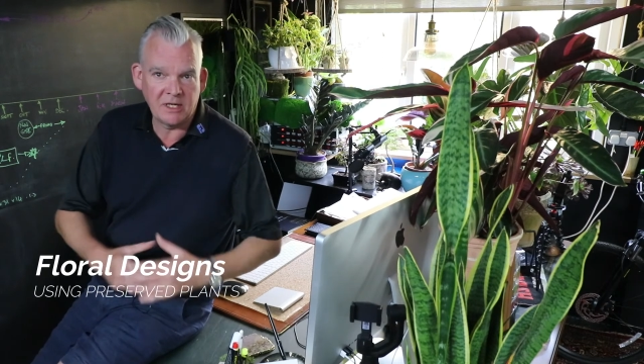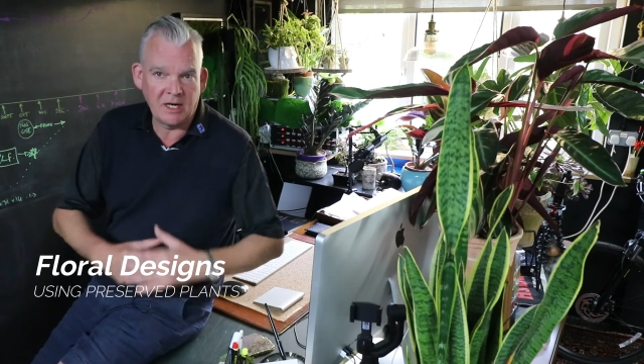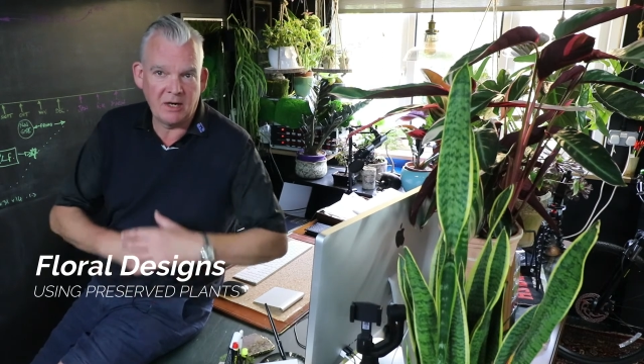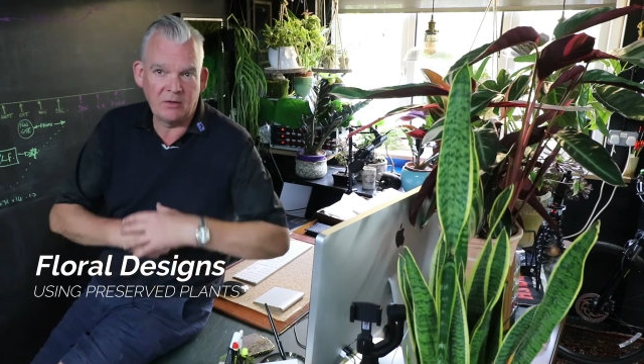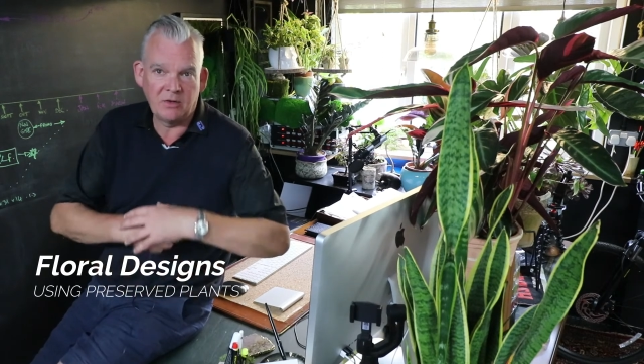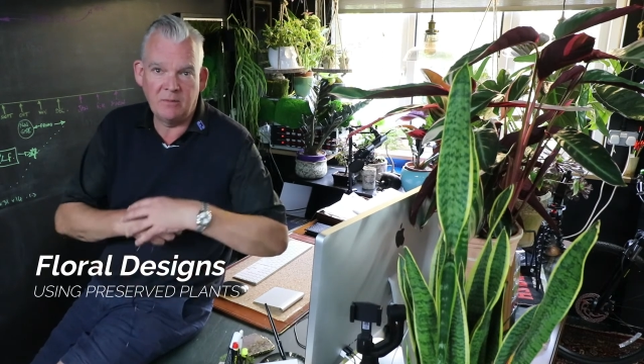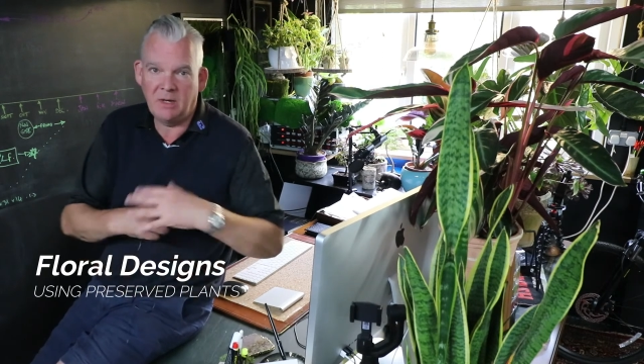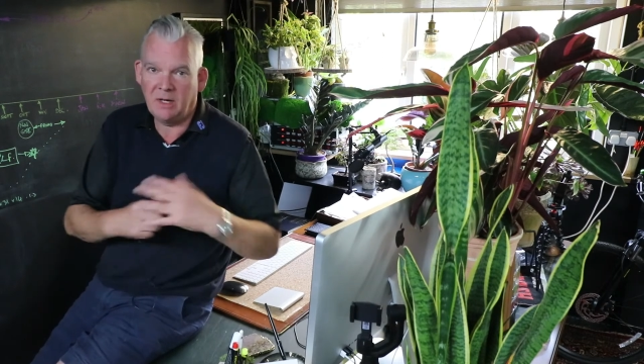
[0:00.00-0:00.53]

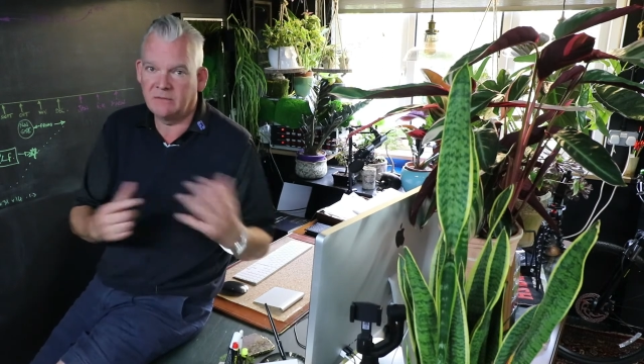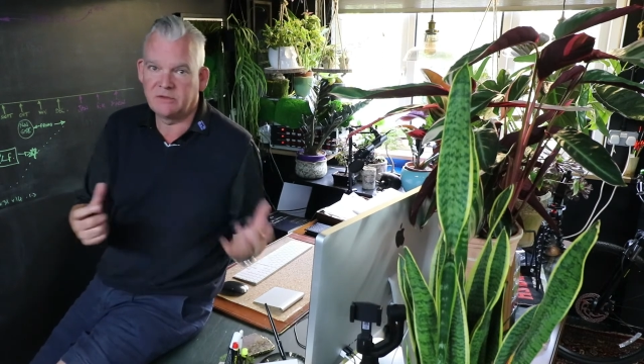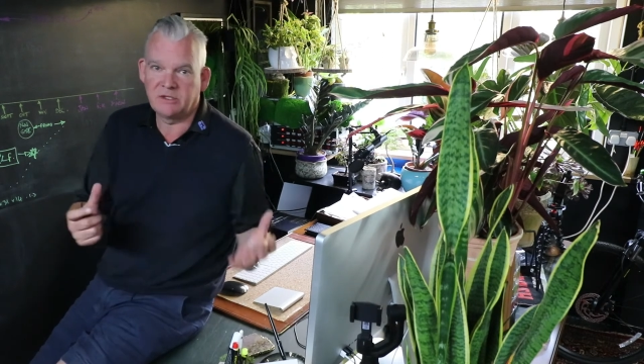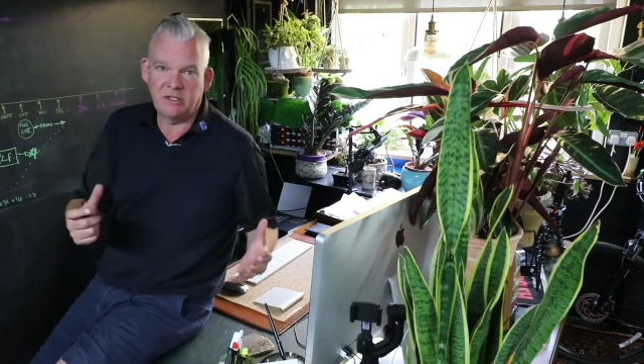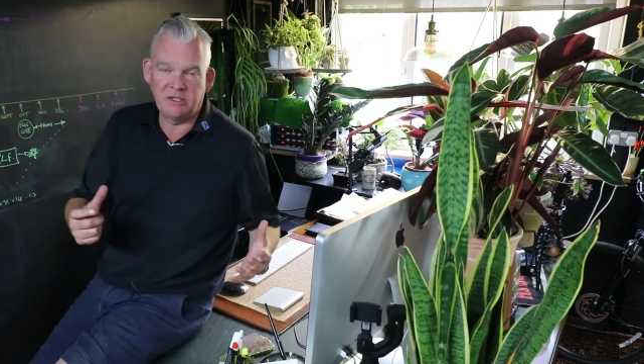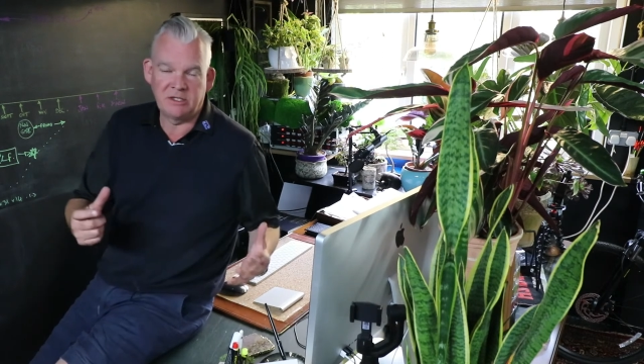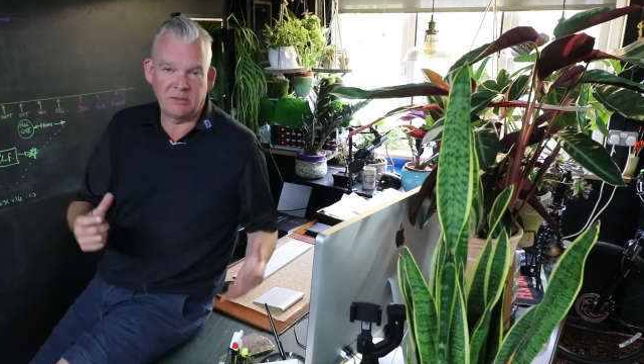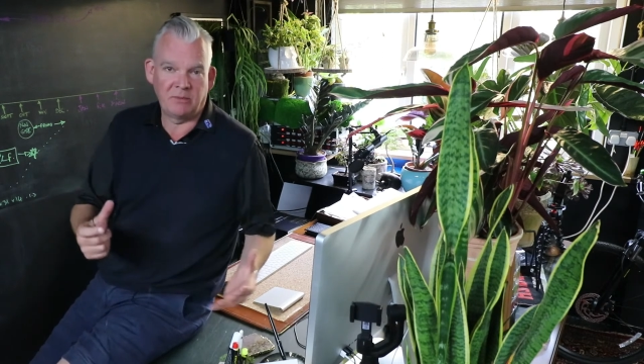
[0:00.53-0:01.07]
Now you might have
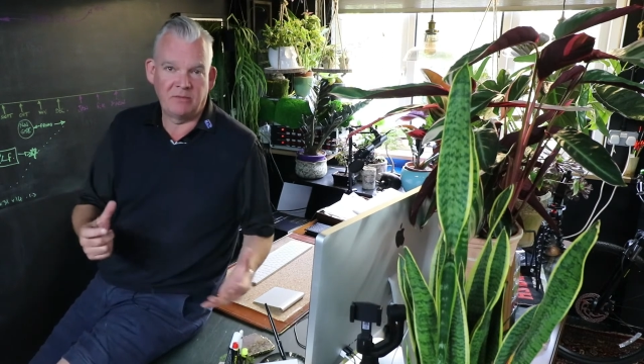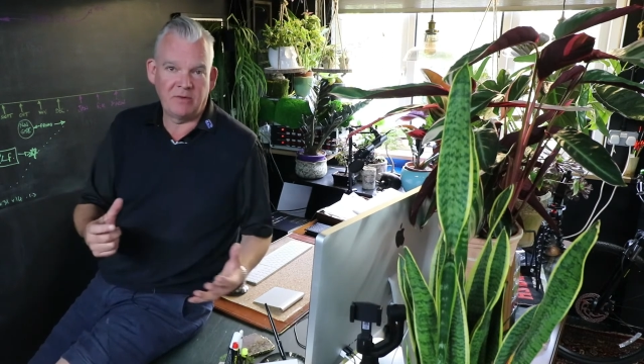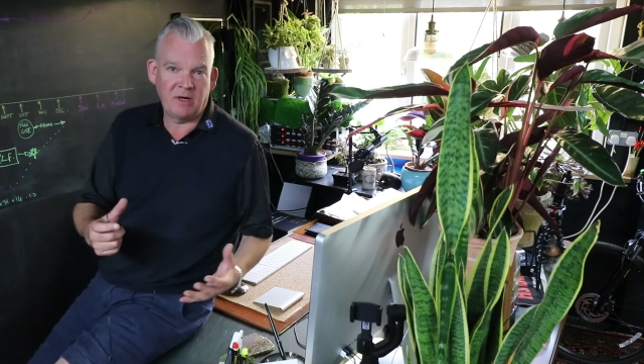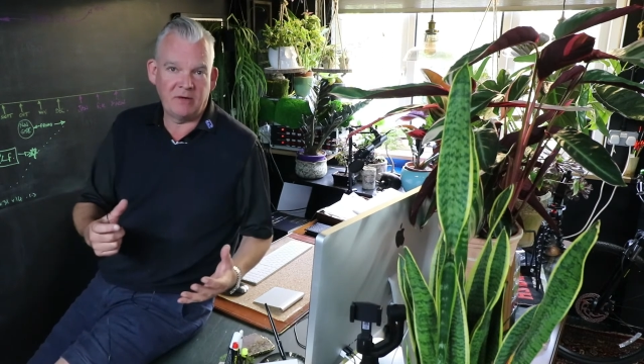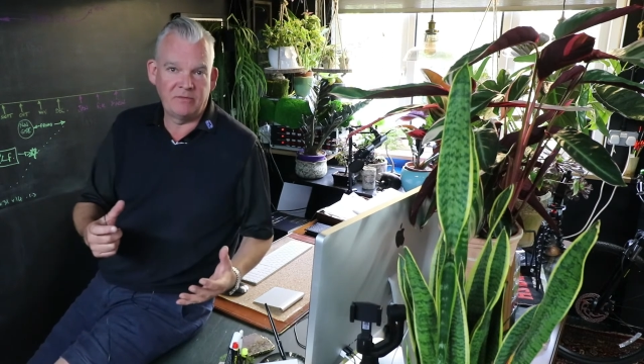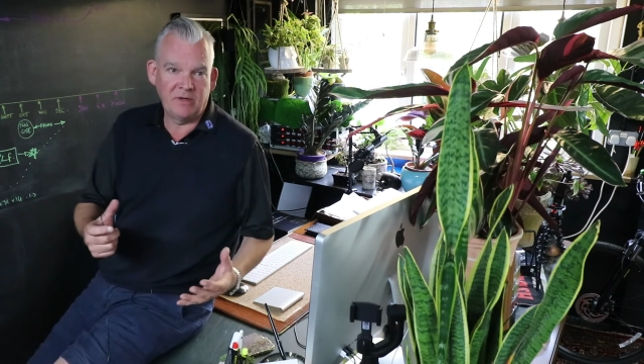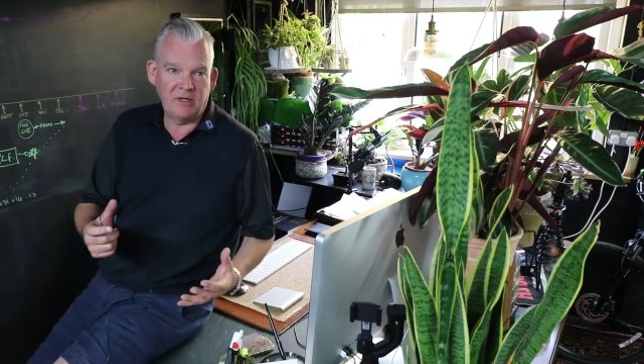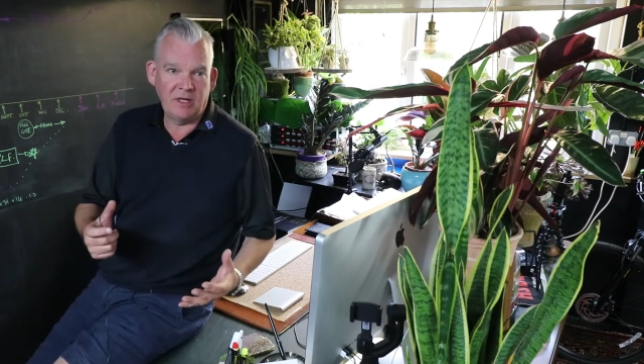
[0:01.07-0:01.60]
seen some of
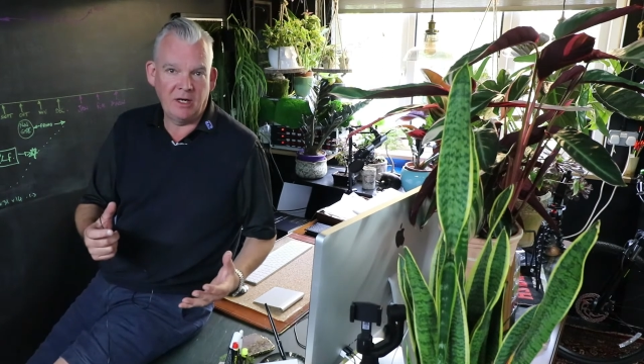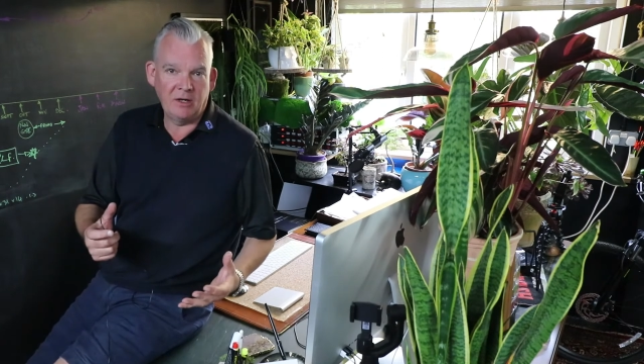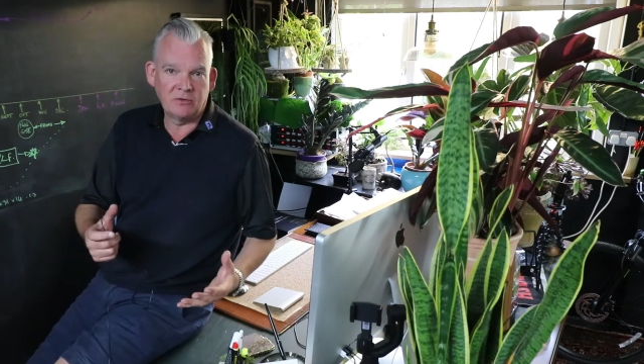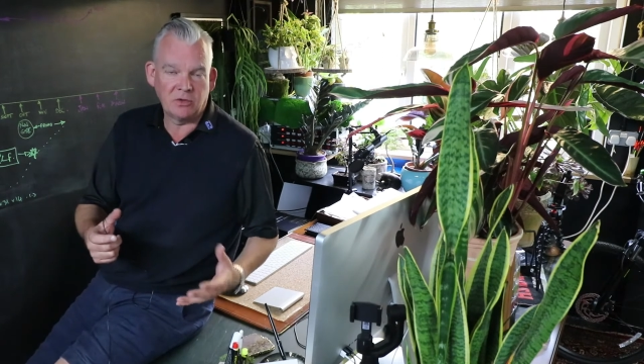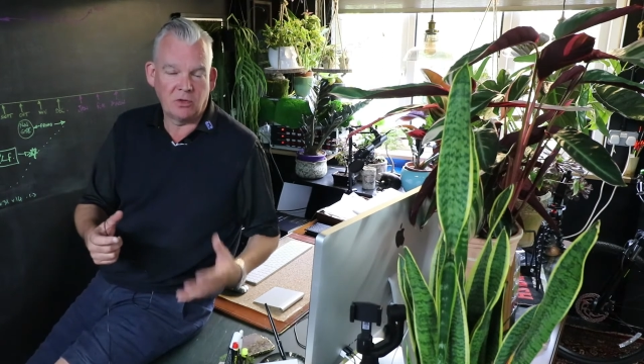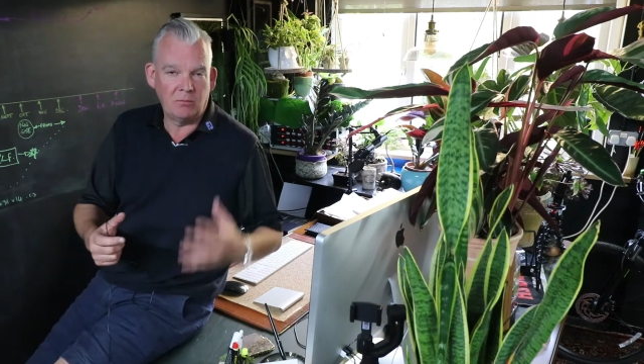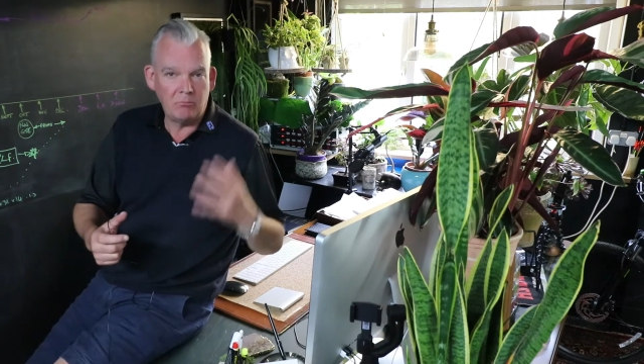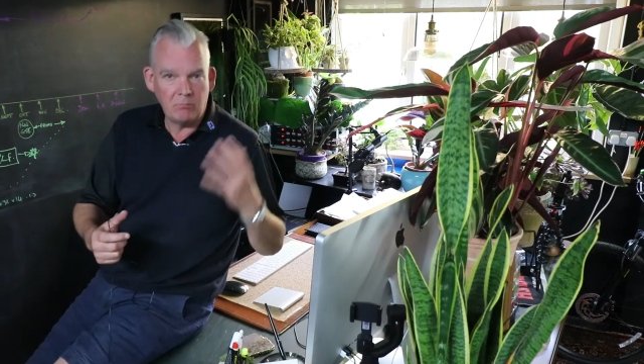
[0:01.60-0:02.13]
our
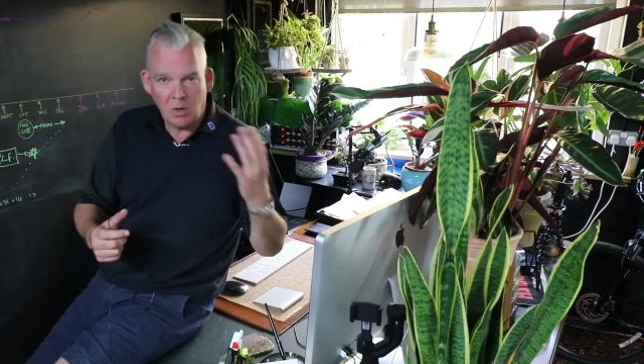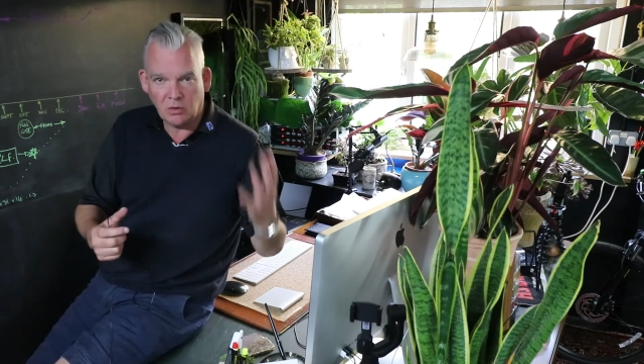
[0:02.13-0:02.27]
videos on